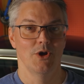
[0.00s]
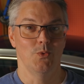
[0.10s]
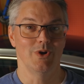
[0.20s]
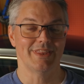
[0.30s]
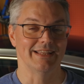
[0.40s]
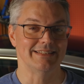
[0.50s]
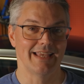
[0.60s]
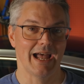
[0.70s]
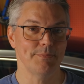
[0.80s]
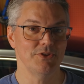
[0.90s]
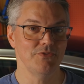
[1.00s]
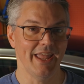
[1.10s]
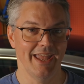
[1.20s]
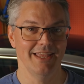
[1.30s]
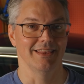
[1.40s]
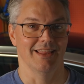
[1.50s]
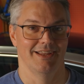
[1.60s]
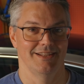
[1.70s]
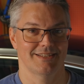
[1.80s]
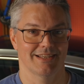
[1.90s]
with adaptive
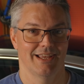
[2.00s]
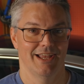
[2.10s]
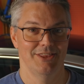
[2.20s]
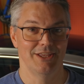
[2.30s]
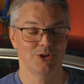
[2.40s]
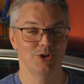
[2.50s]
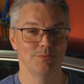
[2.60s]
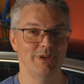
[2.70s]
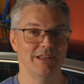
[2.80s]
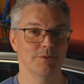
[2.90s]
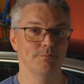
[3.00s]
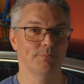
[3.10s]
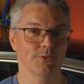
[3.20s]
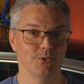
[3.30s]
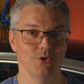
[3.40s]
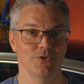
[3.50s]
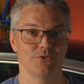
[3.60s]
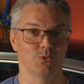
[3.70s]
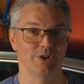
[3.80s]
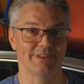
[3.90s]
headlights that could be
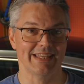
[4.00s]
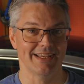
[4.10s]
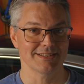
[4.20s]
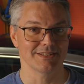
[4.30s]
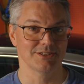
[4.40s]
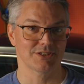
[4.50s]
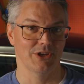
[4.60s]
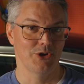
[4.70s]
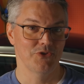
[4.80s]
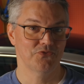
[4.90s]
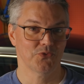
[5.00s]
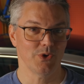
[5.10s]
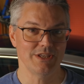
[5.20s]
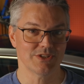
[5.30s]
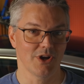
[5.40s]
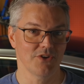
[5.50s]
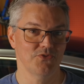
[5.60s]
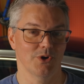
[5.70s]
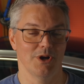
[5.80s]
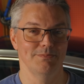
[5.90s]
improved with Tesla's free
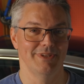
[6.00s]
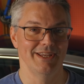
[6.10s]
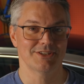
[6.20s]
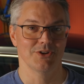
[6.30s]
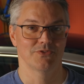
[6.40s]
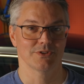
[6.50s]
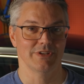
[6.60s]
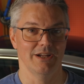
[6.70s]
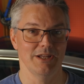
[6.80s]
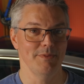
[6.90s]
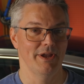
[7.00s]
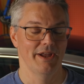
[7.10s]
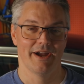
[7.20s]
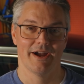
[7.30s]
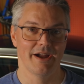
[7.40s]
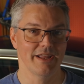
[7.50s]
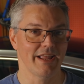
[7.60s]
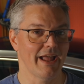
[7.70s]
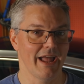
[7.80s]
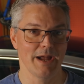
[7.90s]
software updates over time, I
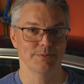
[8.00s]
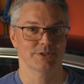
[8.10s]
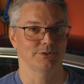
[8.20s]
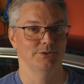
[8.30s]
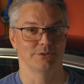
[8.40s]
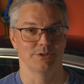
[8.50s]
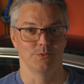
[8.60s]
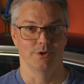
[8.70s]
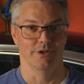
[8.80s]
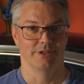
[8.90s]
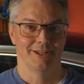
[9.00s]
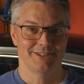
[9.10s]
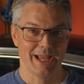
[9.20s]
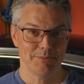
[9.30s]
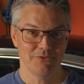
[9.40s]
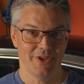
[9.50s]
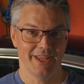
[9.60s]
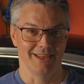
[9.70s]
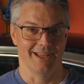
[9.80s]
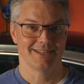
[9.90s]
absolutely would. Adaptive
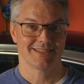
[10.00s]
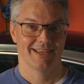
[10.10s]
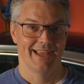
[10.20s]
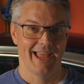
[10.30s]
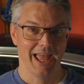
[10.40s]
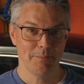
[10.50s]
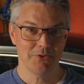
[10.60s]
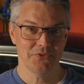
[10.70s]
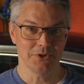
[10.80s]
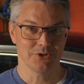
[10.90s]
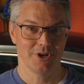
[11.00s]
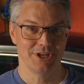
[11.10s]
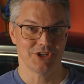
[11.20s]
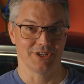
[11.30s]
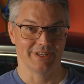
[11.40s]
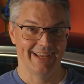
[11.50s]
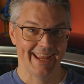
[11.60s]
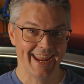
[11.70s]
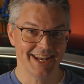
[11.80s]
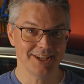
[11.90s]
headlights, HEPA filtration,
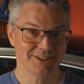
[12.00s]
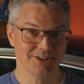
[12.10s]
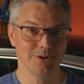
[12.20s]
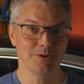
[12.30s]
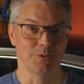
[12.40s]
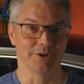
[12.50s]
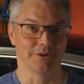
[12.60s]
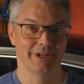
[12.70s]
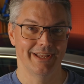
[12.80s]
heated steering wheel.